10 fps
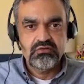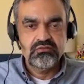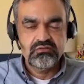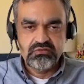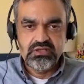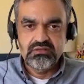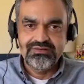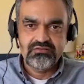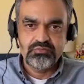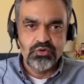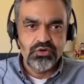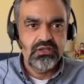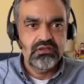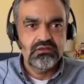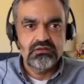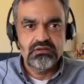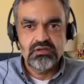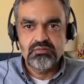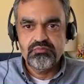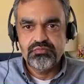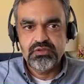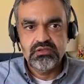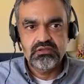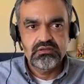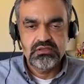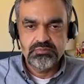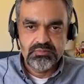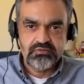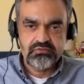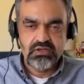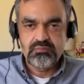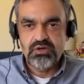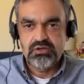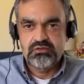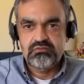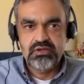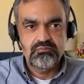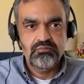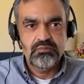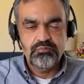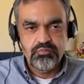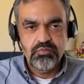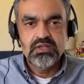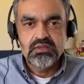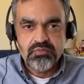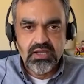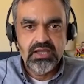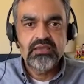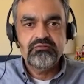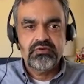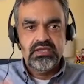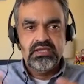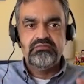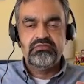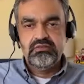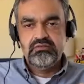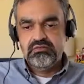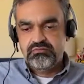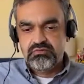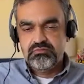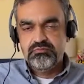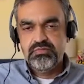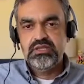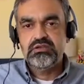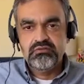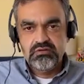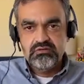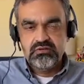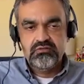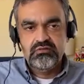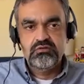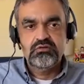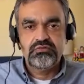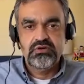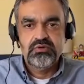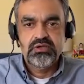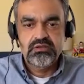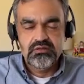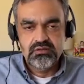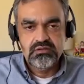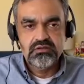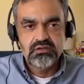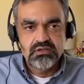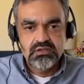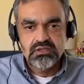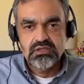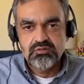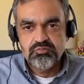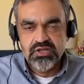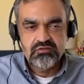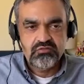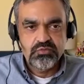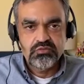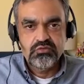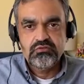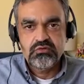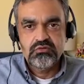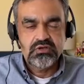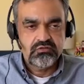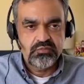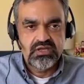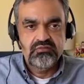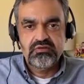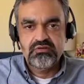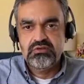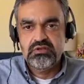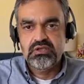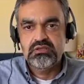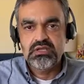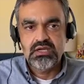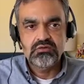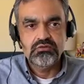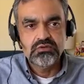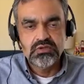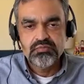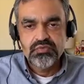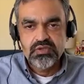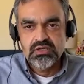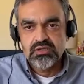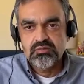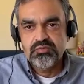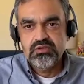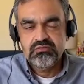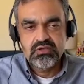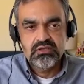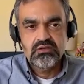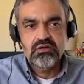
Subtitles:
is seen the next morning in the public stock markets, right? I've said this for many years, and it's actually a good friend of mine, Brad Smith, who used to own customer advocacy at Yahoo. He said,